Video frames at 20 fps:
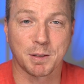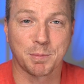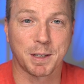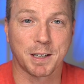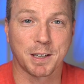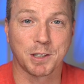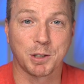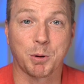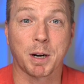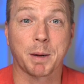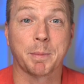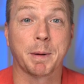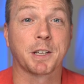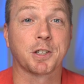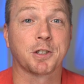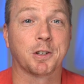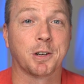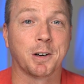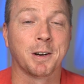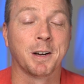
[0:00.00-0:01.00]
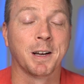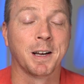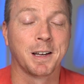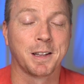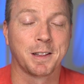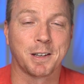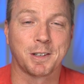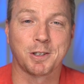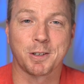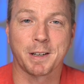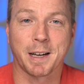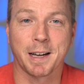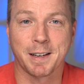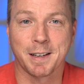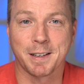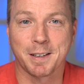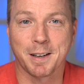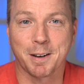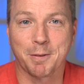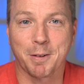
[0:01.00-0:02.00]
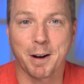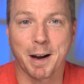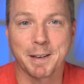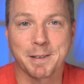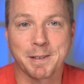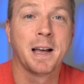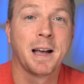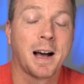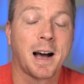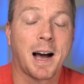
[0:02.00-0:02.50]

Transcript: because you want to make sure that you're getting it done right.